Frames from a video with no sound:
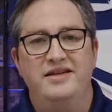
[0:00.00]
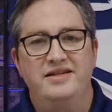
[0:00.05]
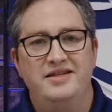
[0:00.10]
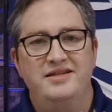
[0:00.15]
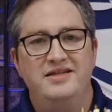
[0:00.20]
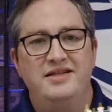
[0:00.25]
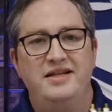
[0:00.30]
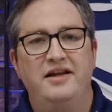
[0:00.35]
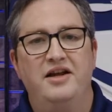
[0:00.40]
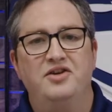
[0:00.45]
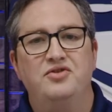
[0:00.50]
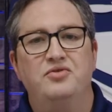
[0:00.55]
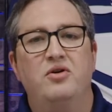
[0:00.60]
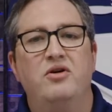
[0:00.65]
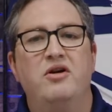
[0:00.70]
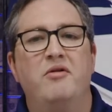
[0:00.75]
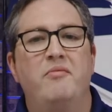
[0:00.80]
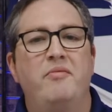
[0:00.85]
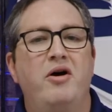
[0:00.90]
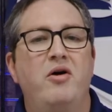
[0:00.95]
this is the electrical
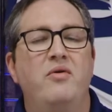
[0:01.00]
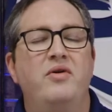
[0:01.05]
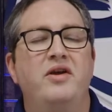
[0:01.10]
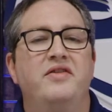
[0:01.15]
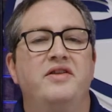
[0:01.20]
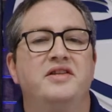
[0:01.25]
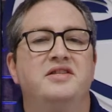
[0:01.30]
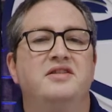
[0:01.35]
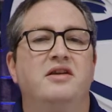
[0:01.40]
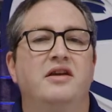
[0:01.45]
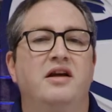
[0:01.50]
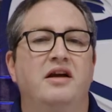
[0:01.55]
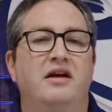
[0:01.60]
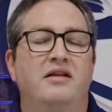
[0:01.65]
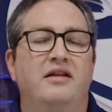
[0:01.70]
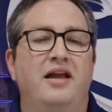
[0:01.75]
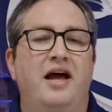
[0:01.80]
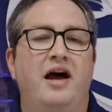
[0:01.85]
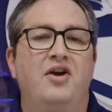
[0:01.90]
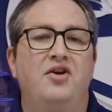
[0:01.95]
component that's going to
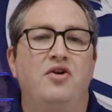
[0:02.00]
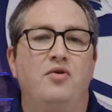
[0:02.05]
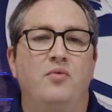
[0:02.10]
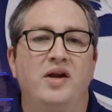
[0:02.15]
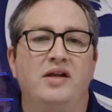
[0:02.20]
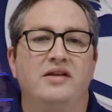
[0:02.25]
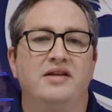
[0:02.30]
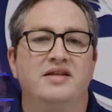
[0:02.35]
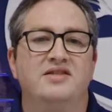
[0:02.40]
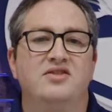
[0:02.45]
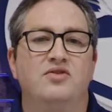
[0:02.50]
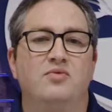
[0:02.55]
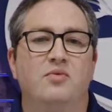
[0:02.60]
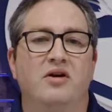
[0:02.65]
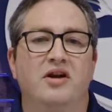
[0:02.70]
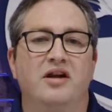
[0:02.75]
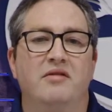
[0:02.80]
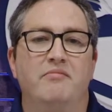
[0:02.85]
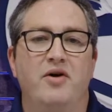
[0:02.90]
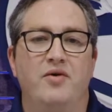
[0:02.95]
allow your windlass to
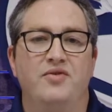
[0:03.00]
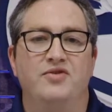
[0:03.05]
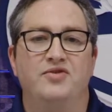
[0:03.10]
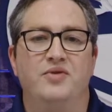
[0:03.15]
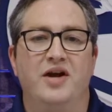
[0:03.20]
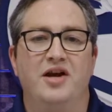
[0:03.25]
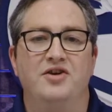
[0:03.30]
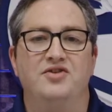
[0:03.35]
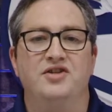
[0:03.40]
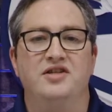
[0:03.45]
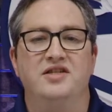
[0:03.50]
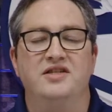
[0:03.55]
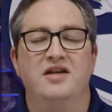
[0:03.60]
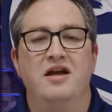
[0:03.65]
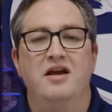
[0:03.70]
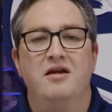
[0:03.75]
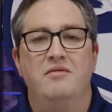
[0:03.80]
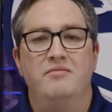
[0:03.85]
work in both directions,